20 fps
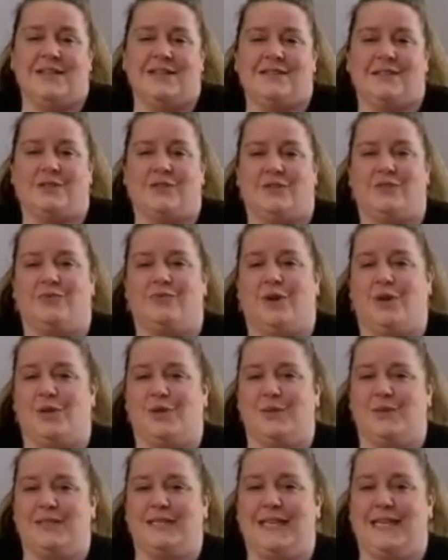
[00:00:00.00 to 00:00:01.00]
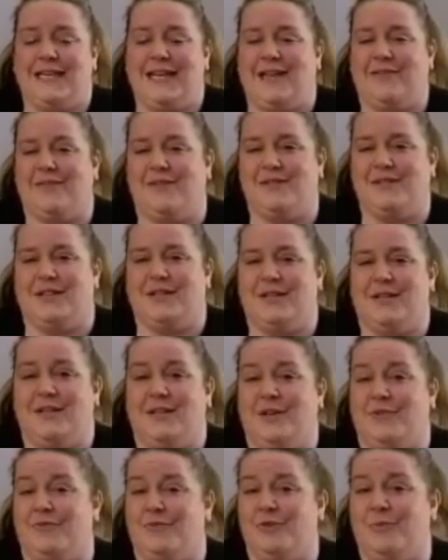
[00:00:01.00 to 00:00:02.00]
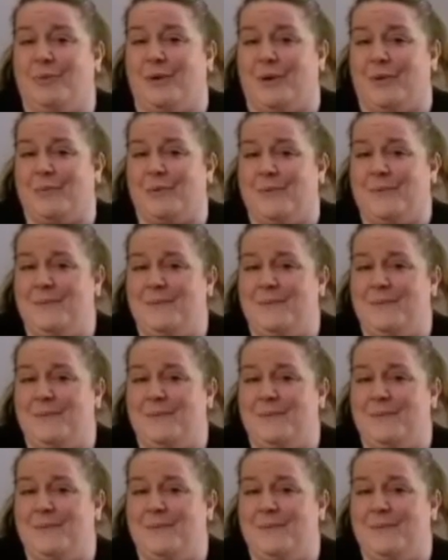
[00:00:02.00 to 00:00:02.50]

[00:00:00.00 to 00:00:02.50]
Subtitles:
such as rose, lavender and rhubarb.